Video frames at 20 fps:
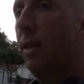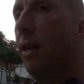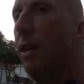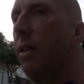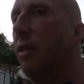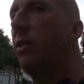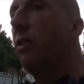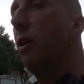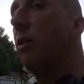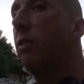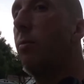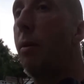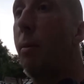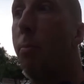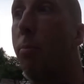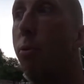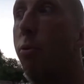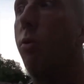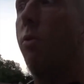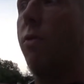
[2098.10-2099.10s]
and this also be
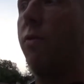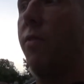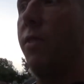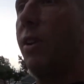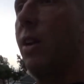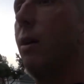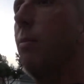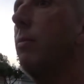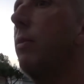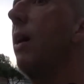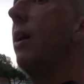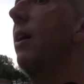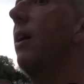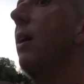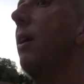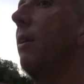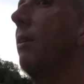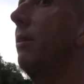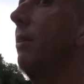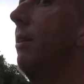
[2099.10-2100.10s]
proof that I'm not
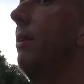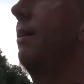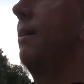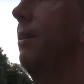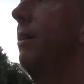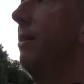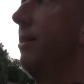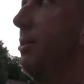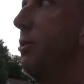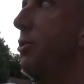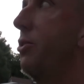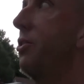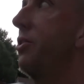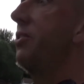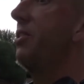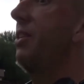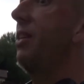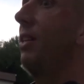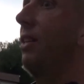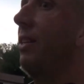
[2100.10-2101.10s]
out
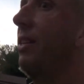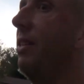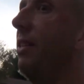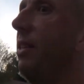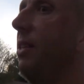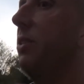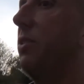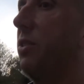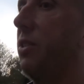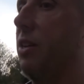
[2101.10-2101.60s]
stealing these